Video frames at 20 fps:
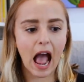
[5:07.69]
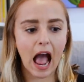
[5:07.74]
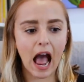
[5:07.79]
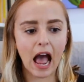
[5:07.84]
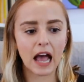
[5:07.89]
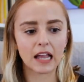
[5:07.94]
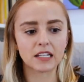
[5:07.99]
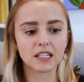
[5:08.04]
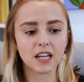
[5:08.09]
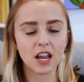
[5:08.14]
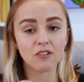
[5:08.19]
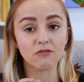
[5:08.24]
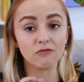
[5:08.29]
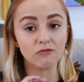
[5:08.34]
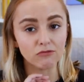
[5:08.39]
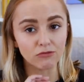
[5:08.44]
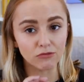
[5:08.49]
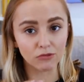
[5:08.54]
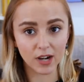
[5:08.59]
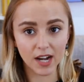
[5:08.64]
and it
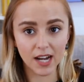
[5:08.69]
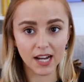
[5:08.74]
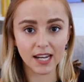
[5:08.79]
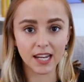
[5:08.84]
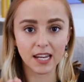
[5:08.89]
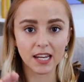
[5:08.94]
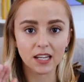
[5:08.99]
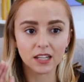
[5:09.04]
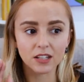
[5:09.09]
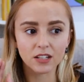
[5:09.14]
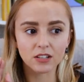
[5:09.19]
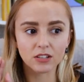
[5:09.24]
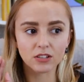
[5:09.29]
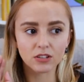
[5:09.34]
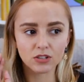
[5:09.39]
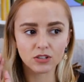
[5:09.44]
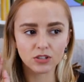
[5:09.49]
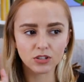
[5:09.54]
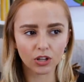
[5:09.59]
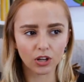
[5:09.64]
really
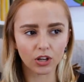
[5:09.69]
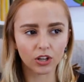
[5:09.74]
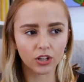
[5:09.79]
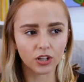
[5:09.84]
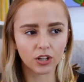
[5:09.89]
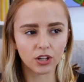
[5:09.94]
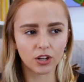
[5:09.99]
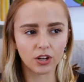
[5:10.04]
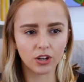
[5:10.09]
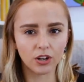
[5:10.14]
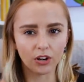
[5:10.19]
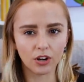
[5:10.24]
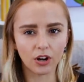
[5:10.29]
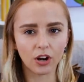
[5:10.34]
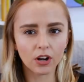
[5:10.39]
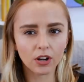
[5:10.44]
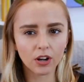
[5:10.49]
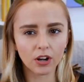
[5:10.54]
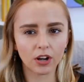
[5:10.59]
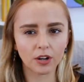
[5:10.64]
took a
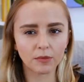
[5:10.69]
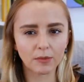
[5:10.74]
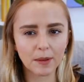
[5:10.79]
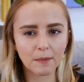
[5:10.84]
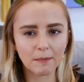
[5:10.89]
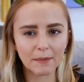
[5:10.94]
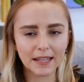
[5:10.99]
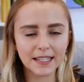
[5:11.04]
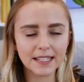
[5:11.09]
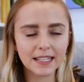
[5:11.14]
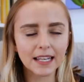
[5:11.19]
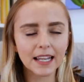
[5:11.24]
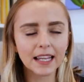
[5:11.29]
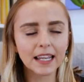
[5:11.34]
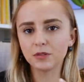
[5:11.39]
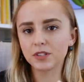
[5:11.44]
knock on me mentally.